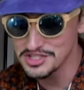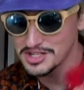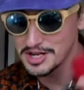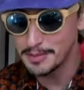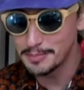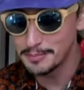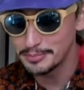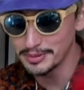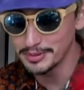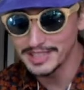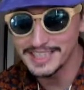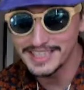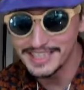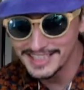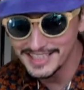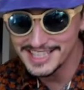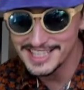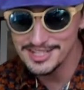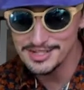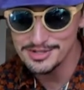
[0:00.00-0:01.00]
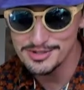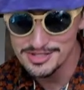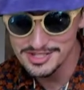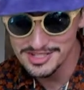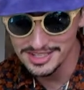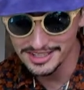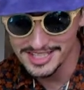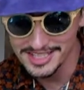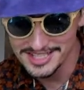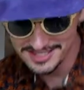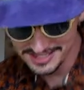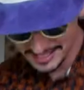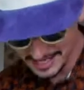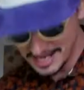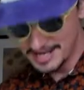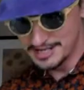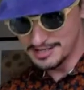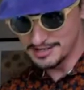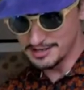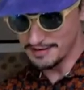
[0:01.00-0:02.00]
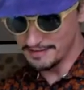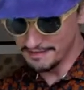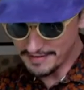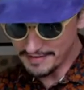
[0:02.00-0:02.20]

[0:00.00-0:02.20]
completely useless. So I'm